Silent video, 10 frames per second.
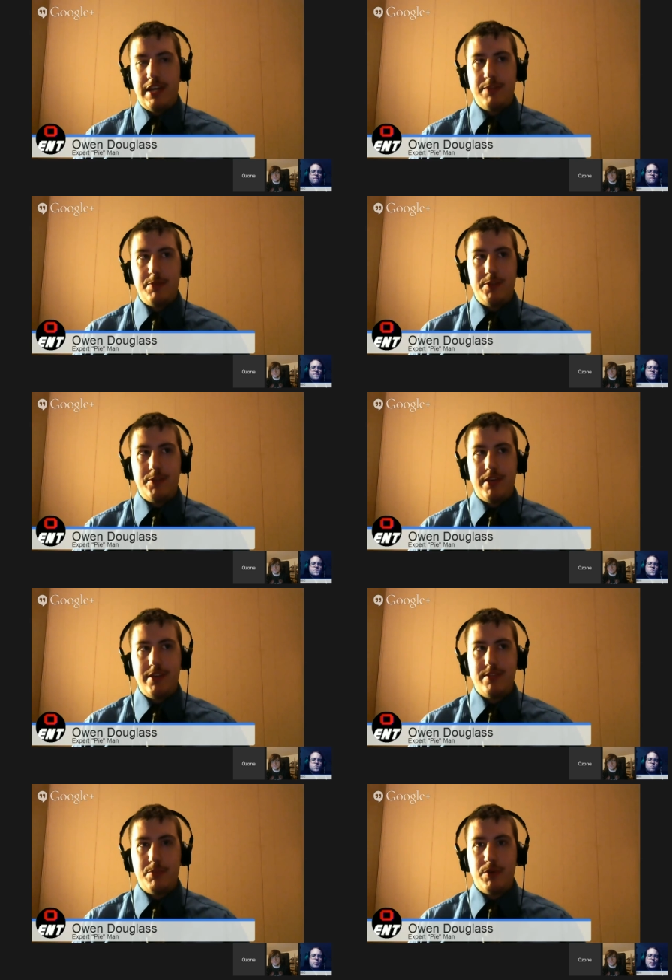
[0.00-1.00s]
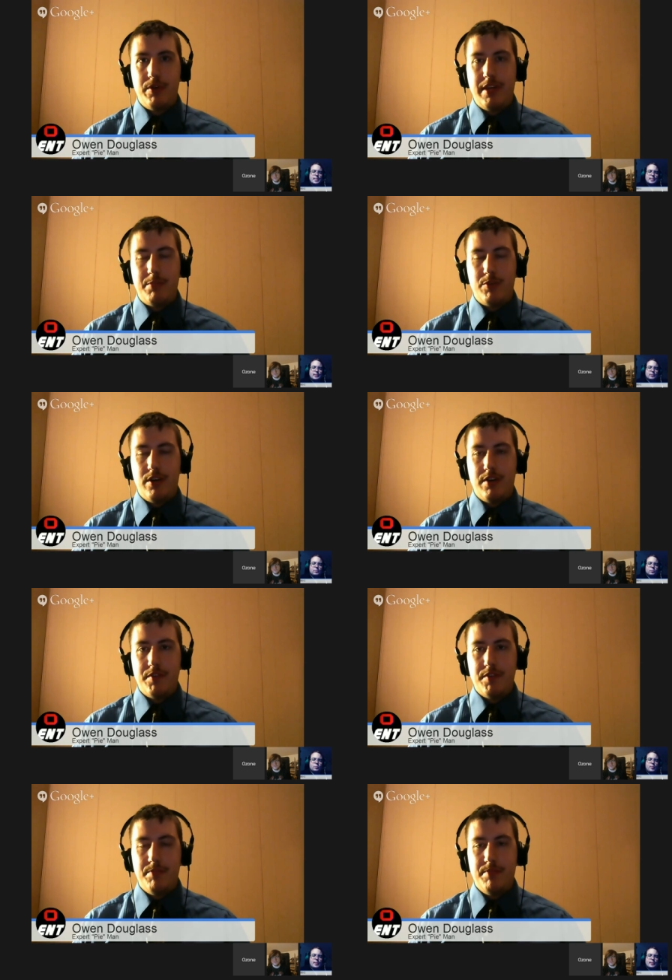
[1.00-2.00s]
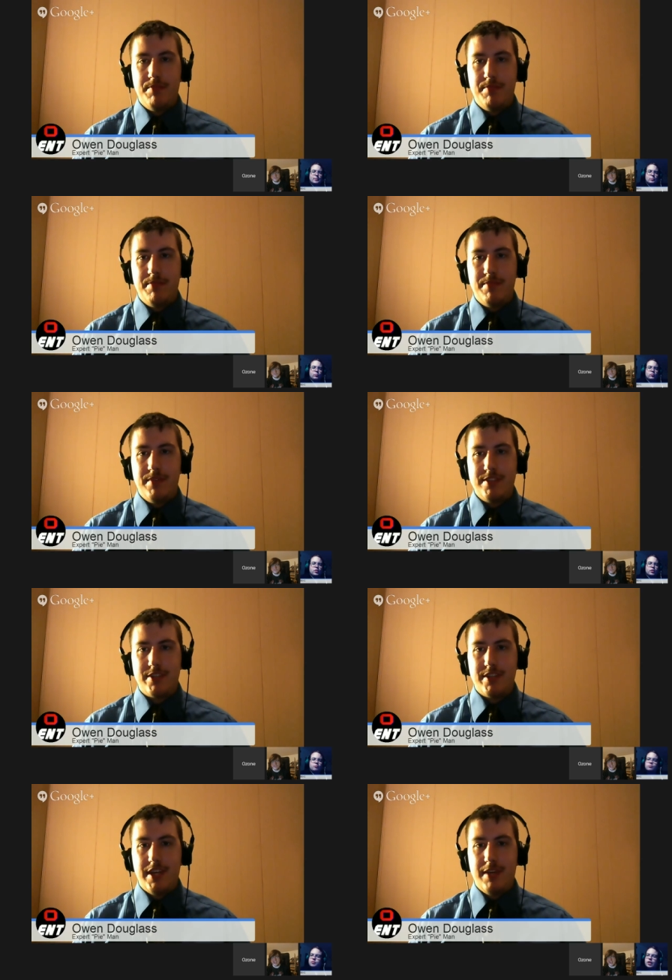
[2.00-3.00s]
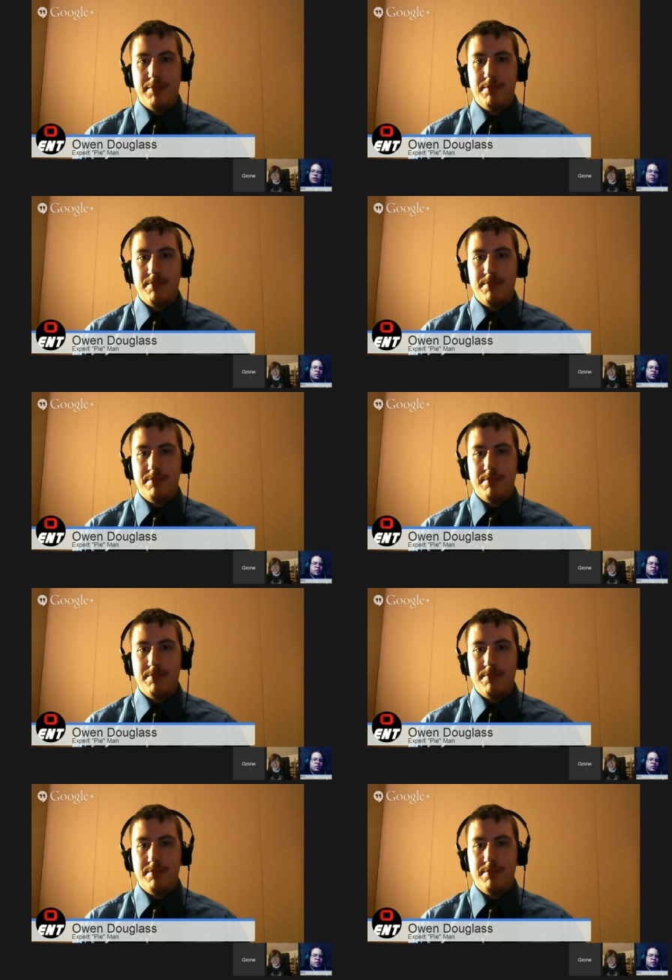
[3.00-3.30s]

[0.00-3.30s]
guys, we should play some more of that more often. It's a good game.